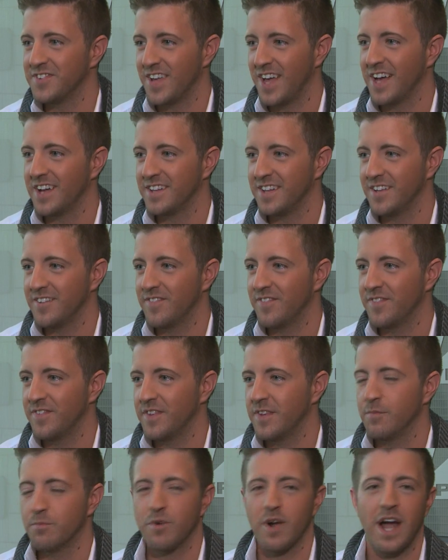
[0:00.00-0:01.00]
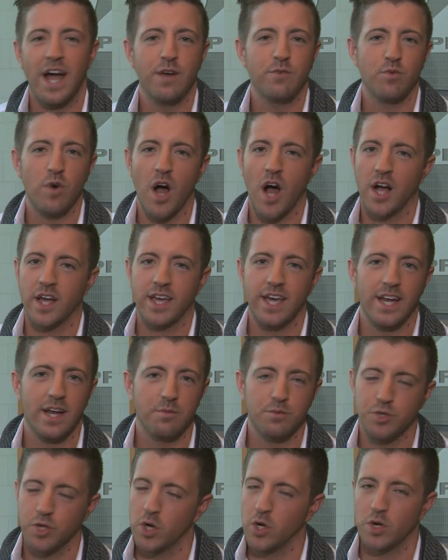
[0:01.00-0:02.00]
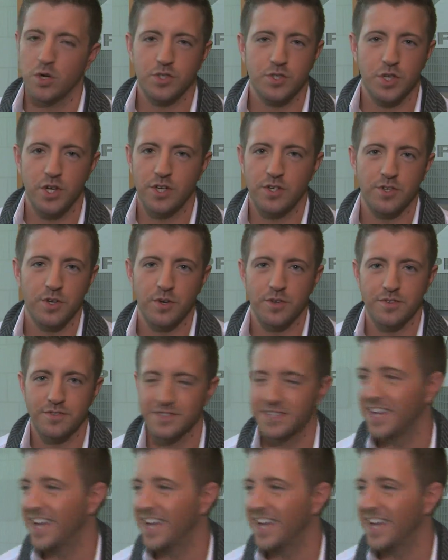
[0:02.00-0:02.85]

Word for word: Exactly. Brad Rocket, I'm sure it looks good, dude.